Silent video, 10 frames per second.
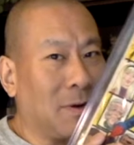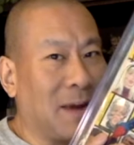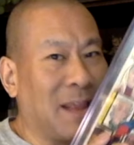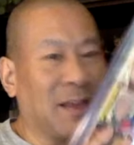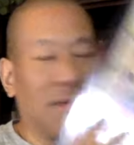
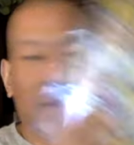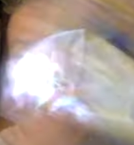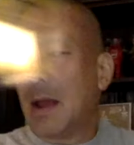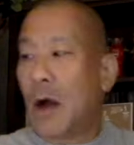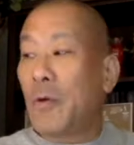I love it.
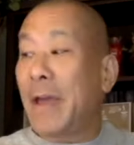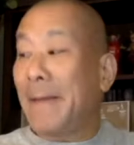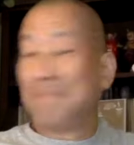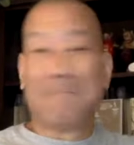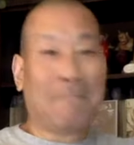Okay,
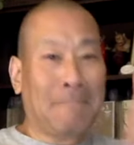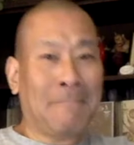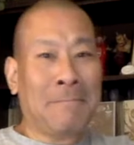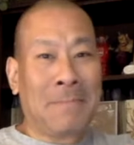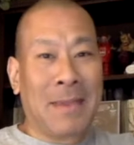
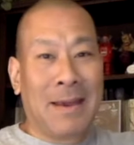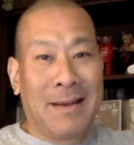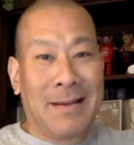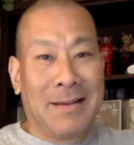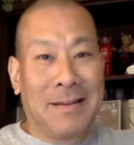
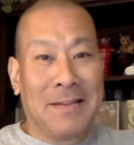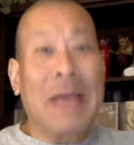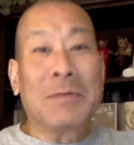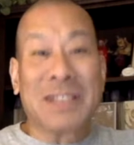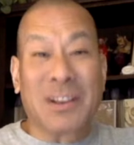that
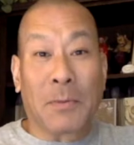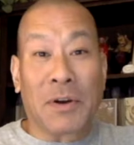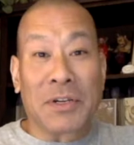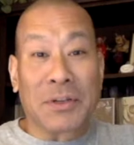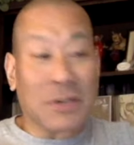was a little personal.